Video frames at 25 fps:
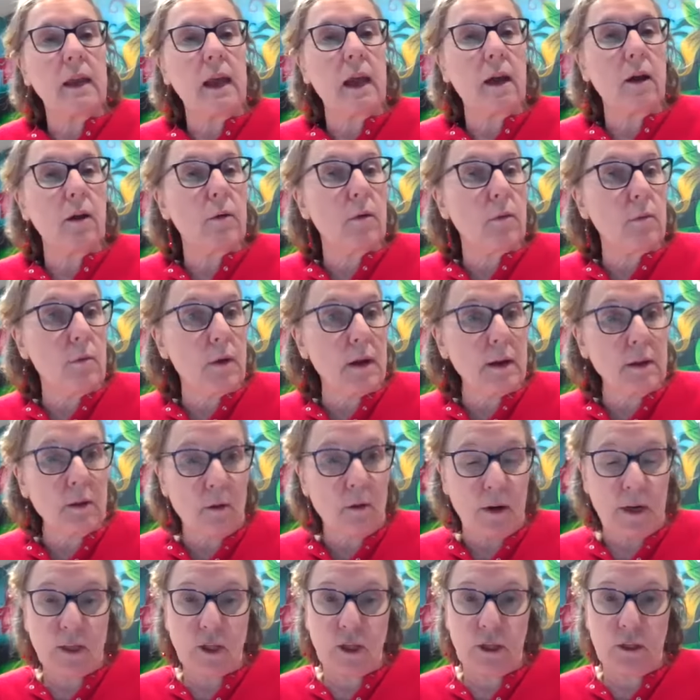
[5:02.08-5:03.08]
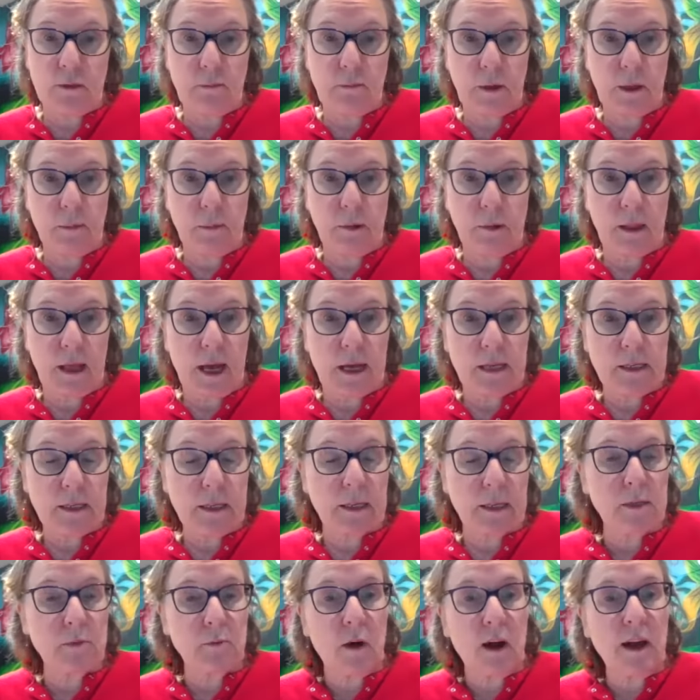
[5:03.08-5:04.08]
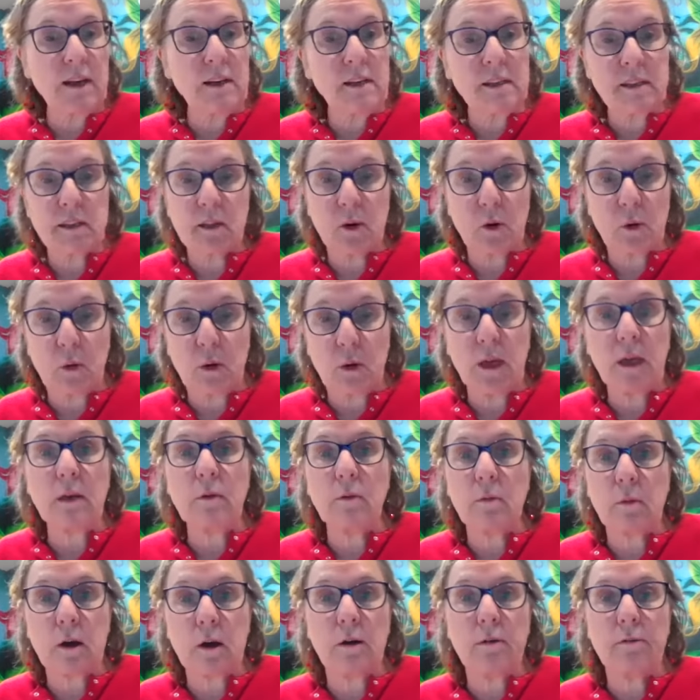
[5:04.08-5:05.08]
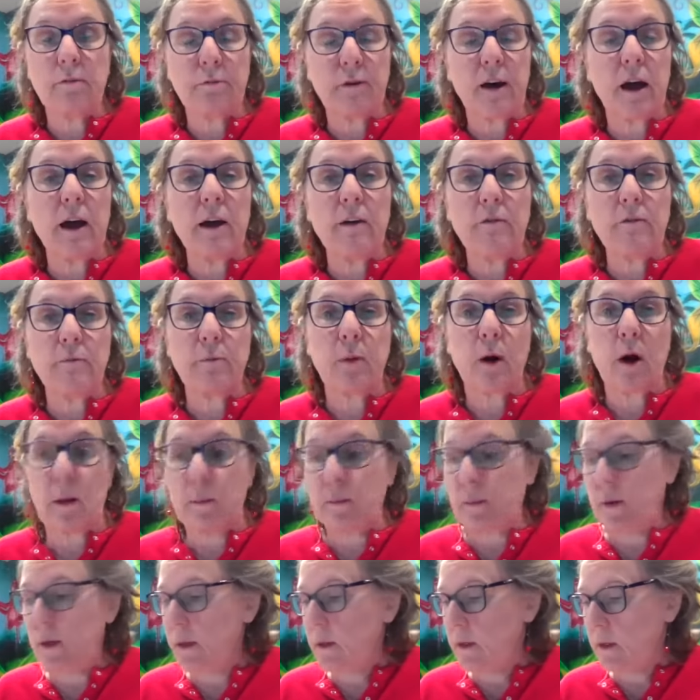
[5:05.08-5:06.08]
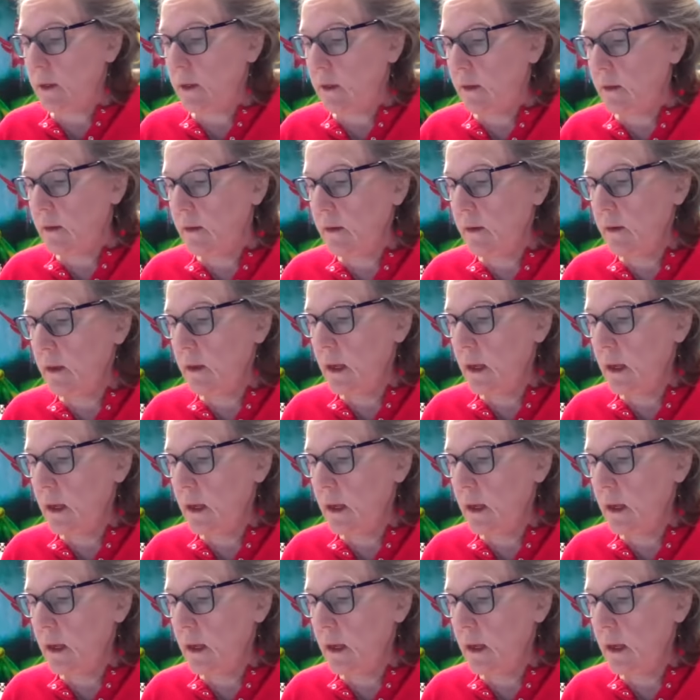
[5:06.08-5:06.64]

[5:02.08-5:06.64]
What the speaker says: Now, one question people ask is, why does the Queen wear 5 poppies?